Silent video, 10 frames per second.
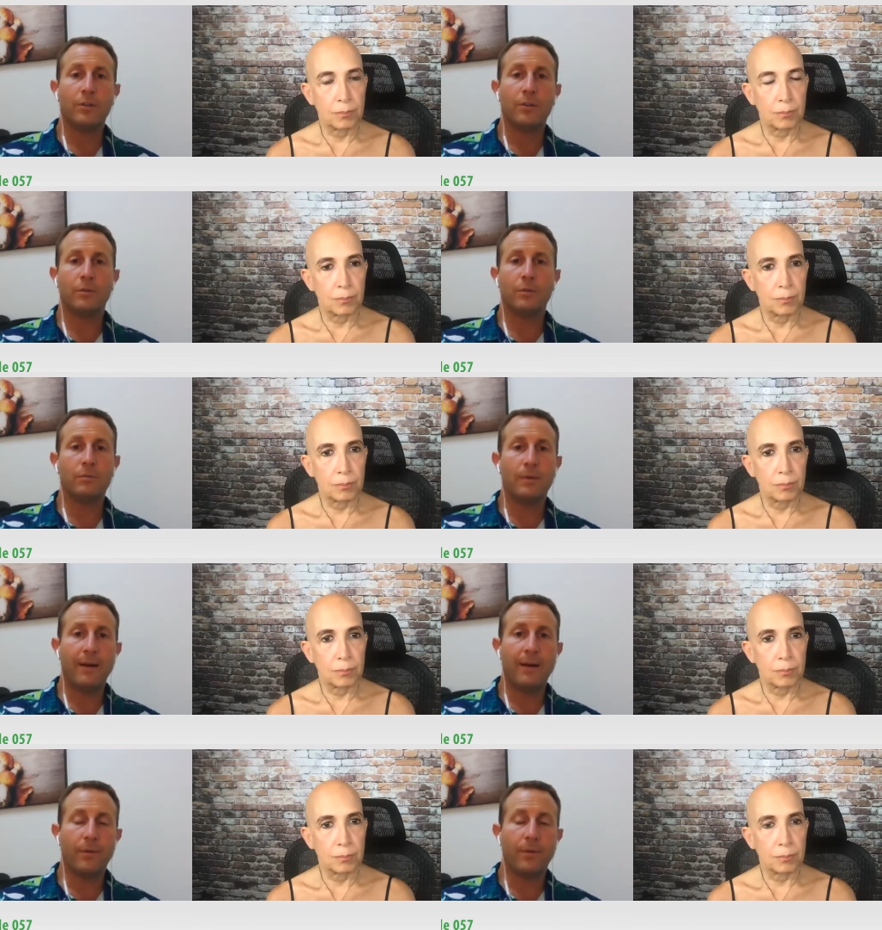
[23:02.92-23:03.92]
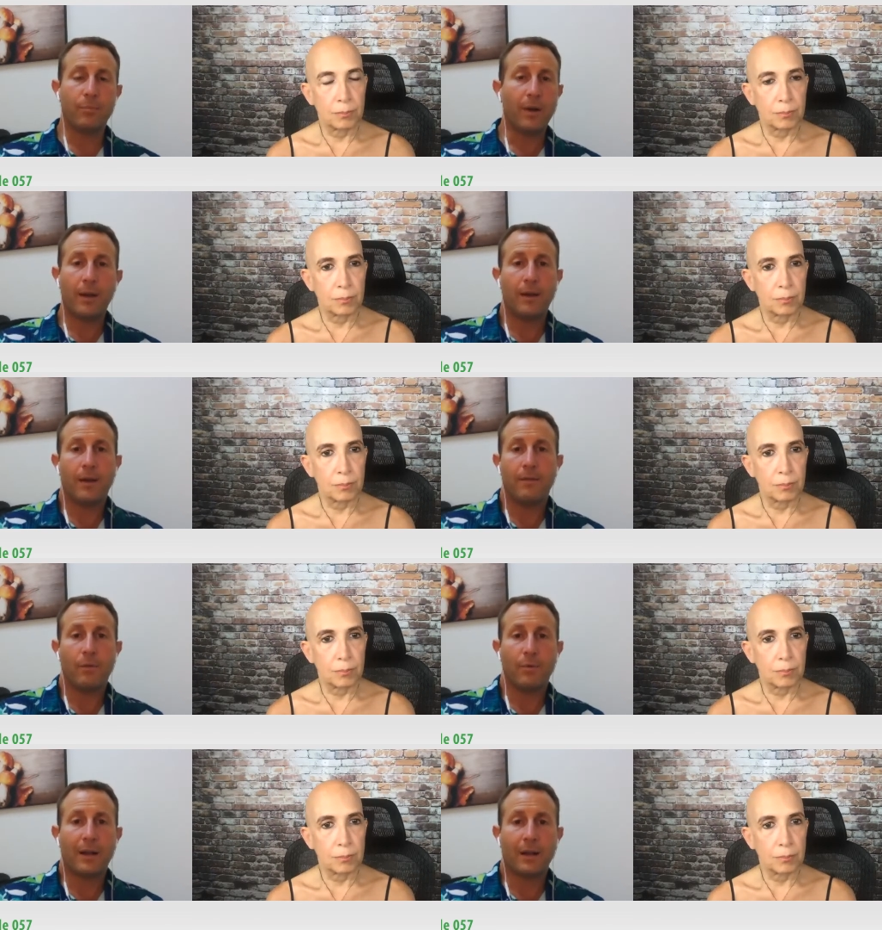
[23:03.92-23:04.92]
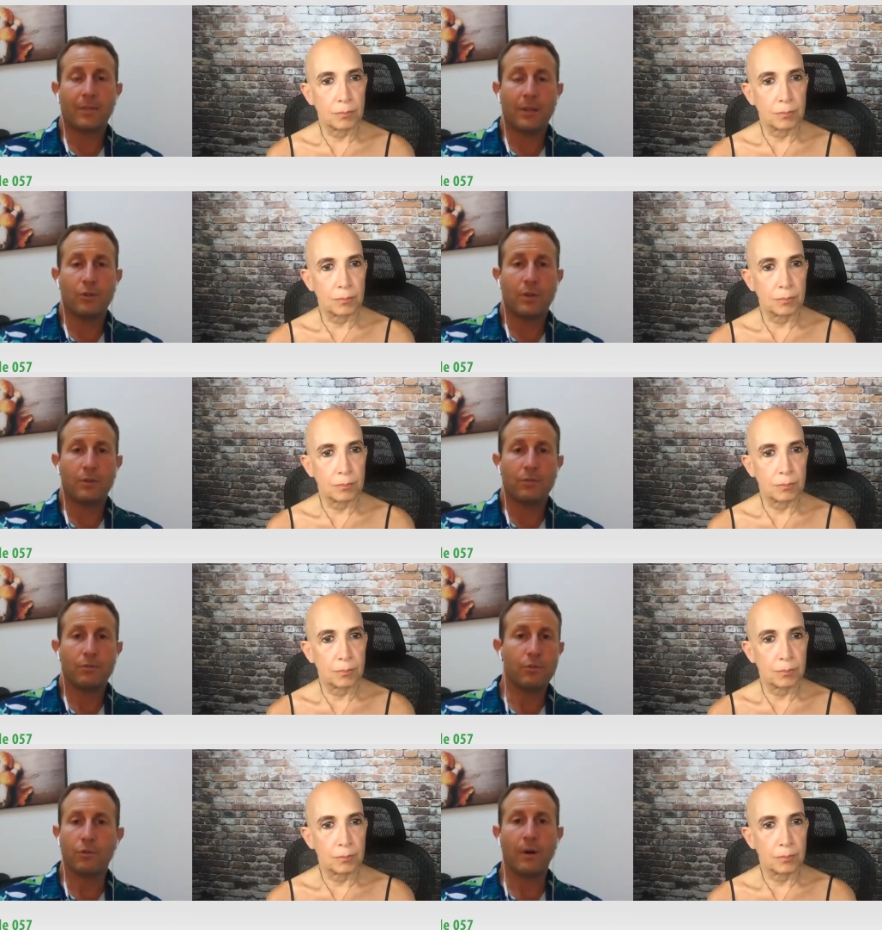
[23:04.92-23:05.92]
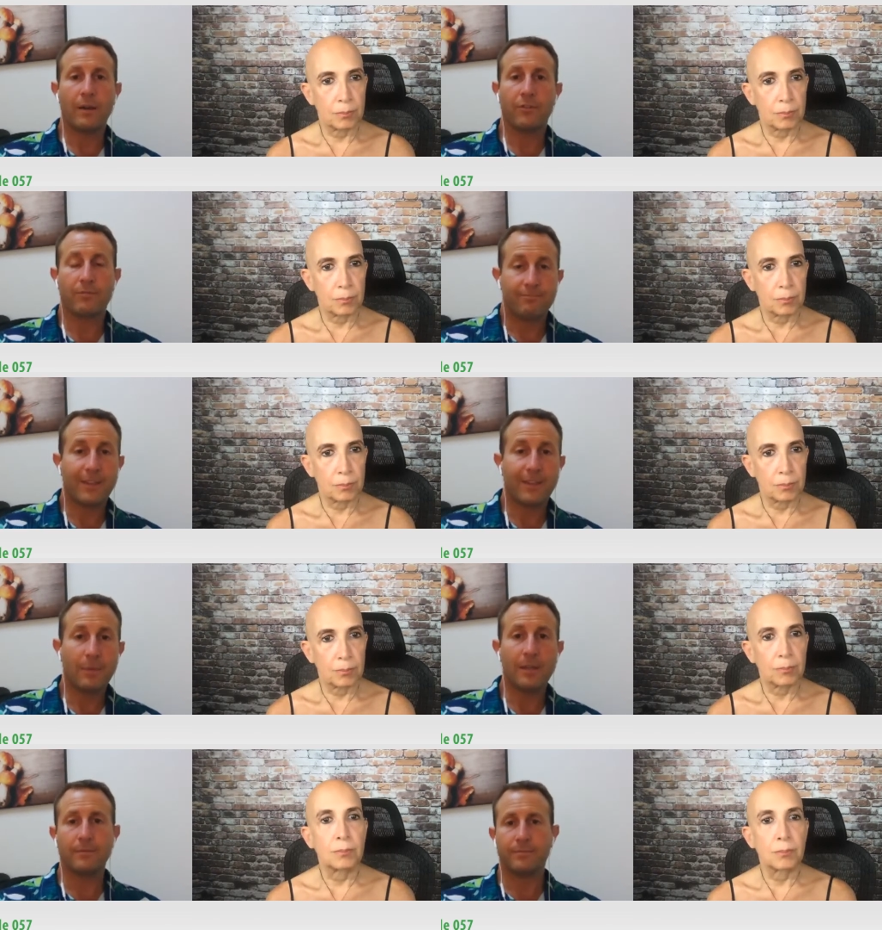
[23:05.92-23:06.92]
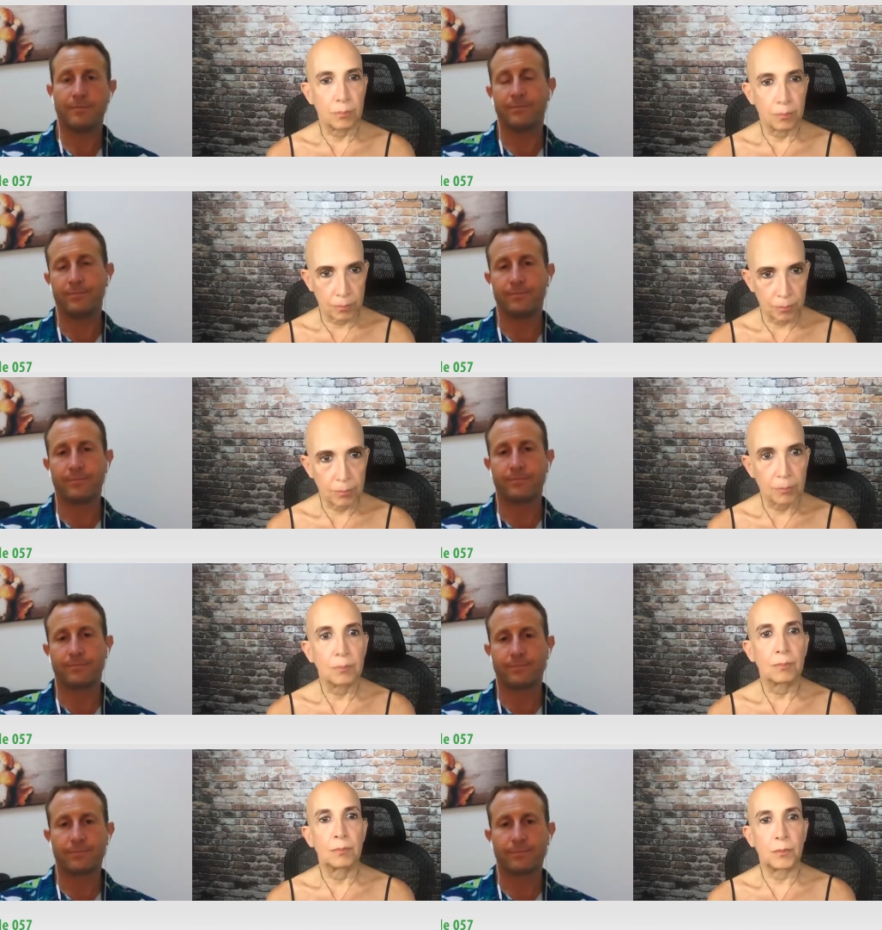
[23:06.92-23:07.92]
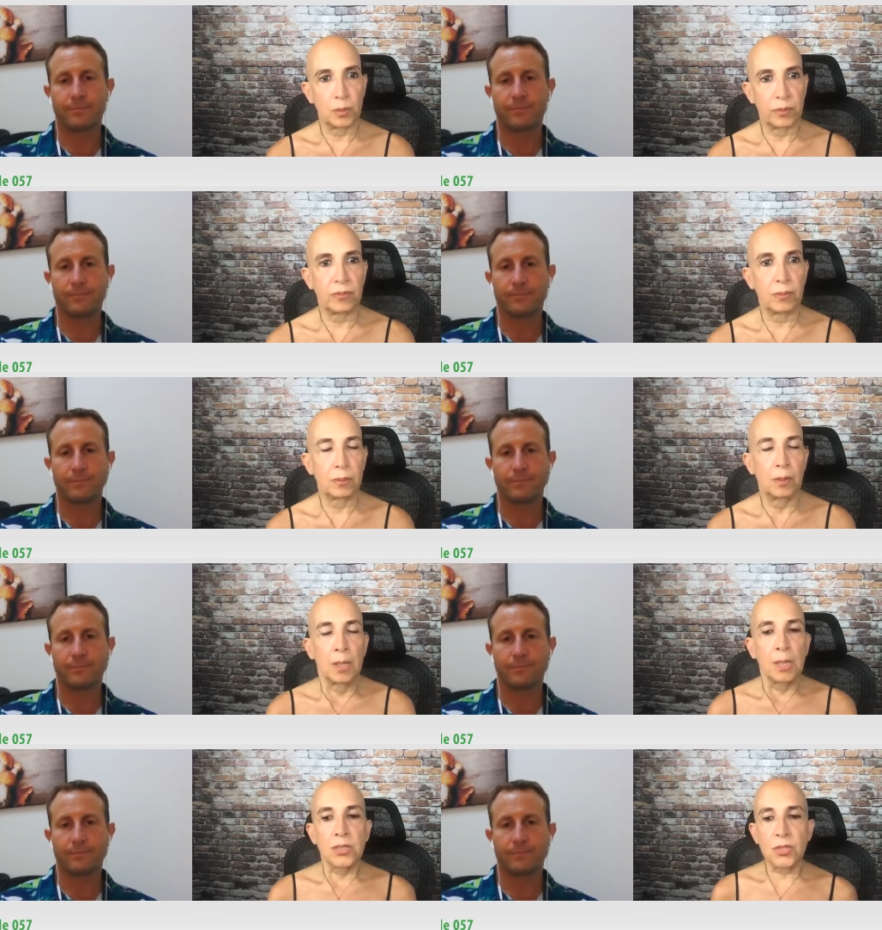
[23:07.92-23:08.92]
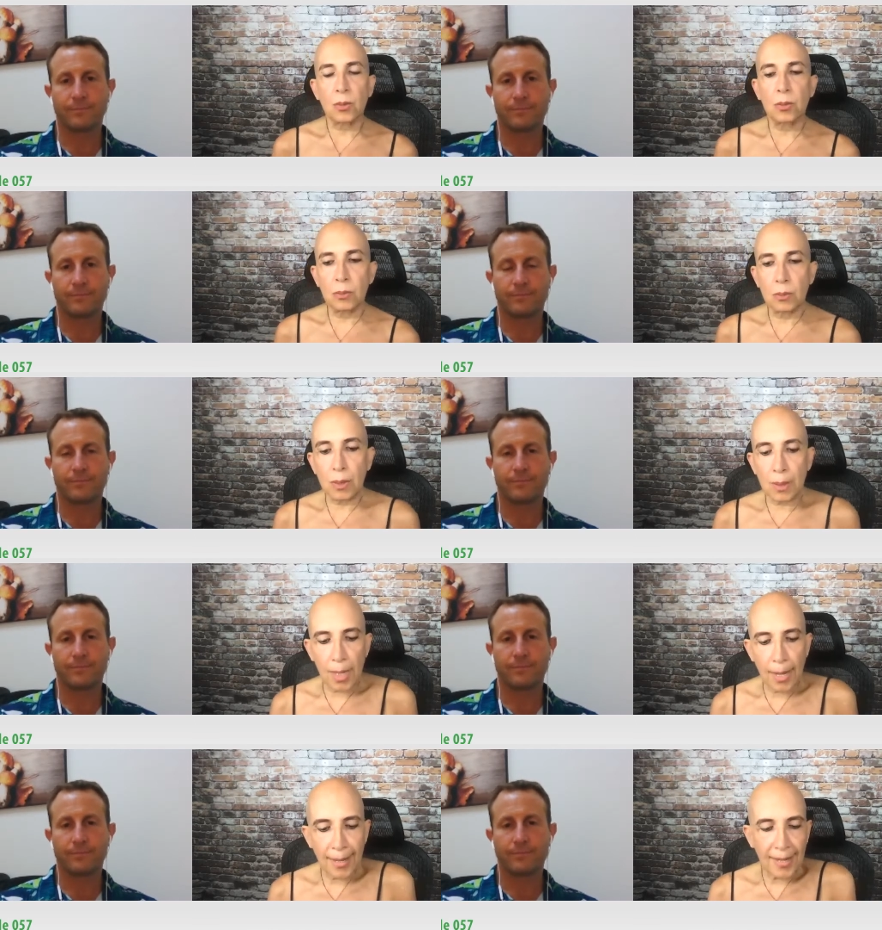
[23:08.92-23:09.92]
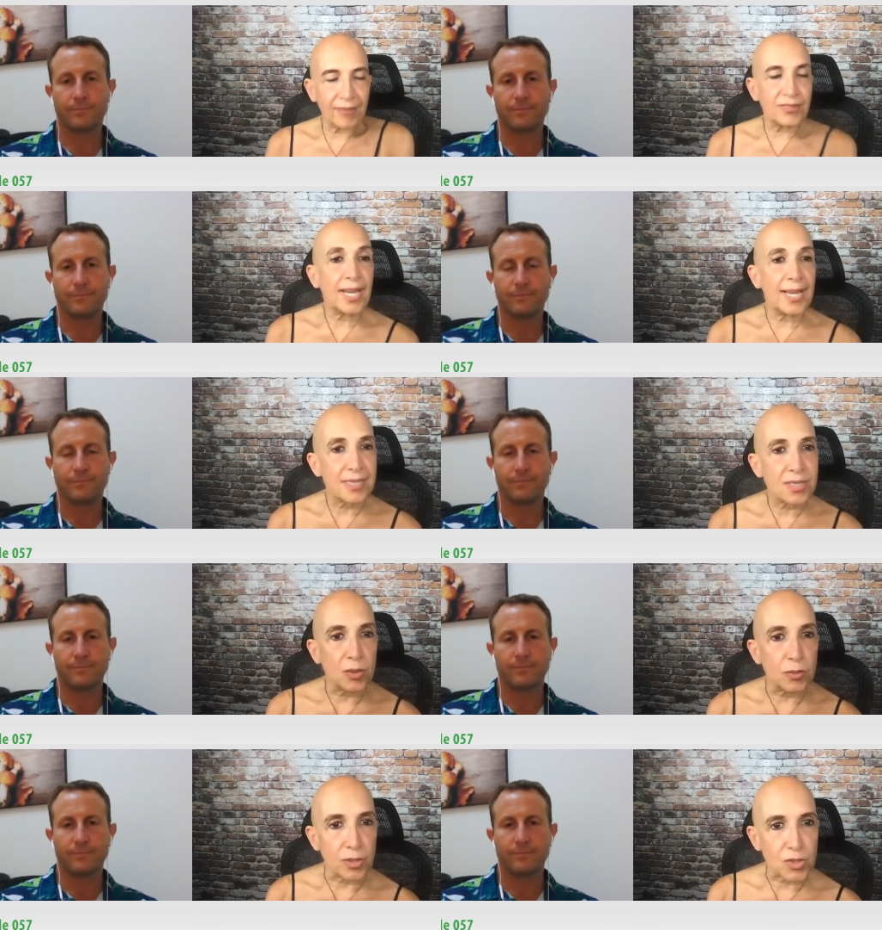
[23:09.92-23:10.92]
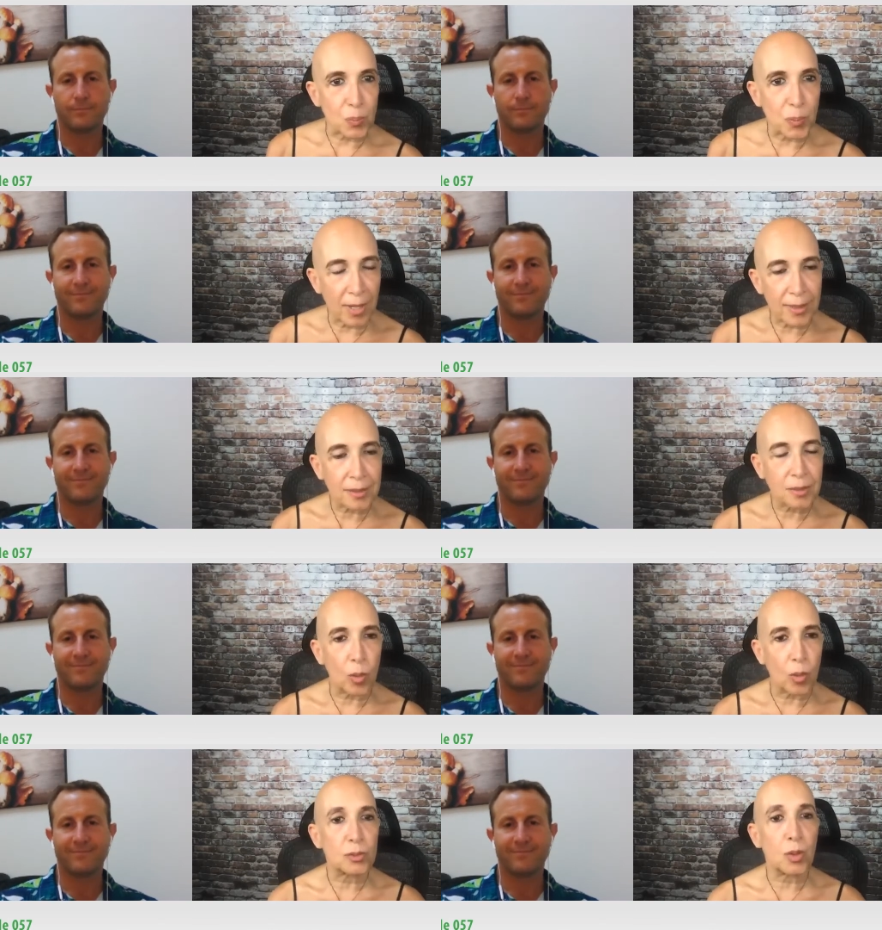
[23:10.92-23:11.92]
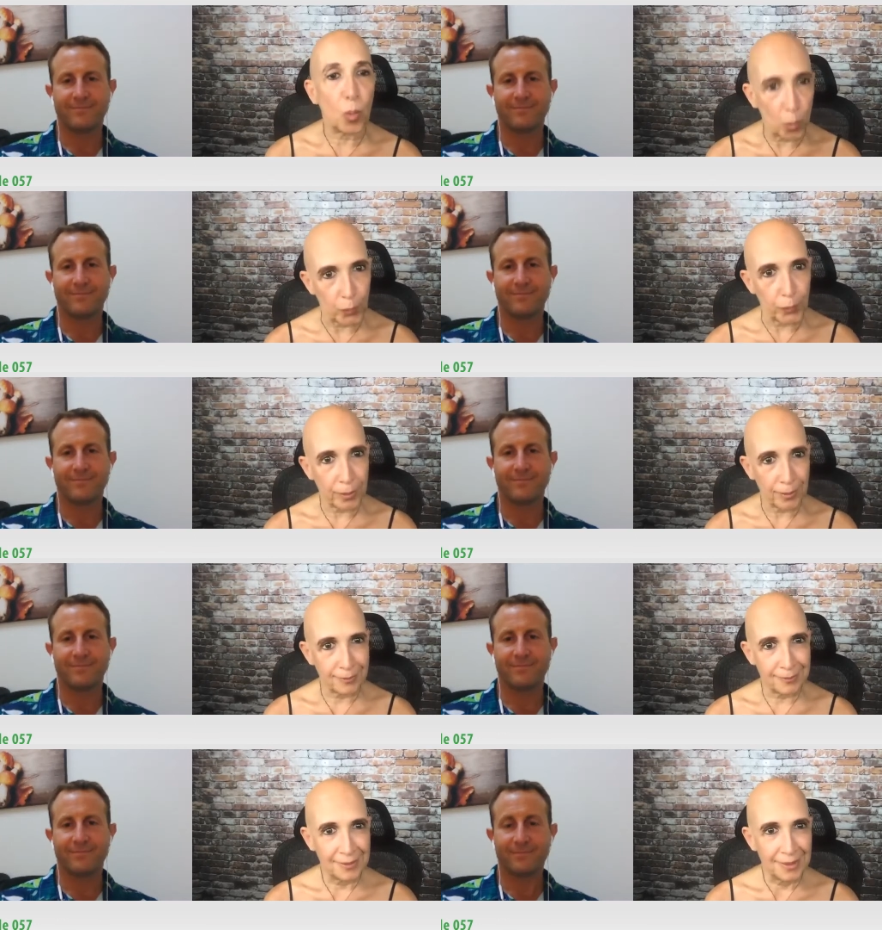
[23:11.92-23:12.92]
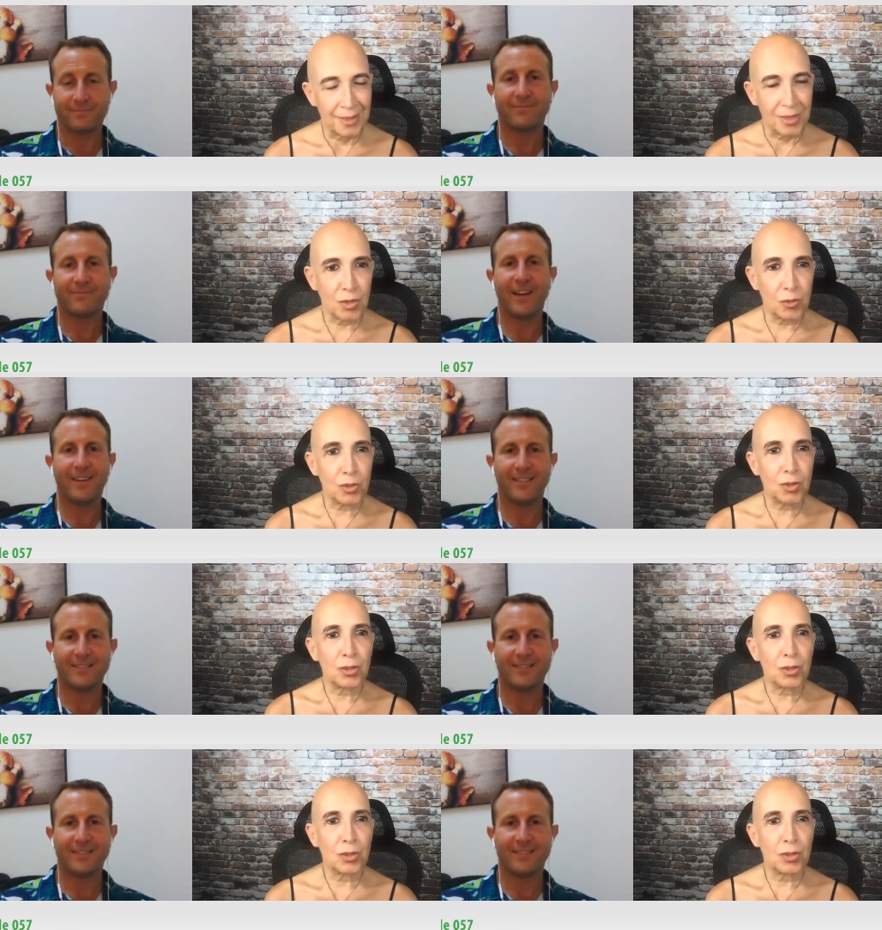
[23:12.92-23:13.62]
Speaker 1: you have a, uh, of a product that you can utilize like meat.
Speaker 2: Beautiful. So I have to ask you, there's a product called corn yeah.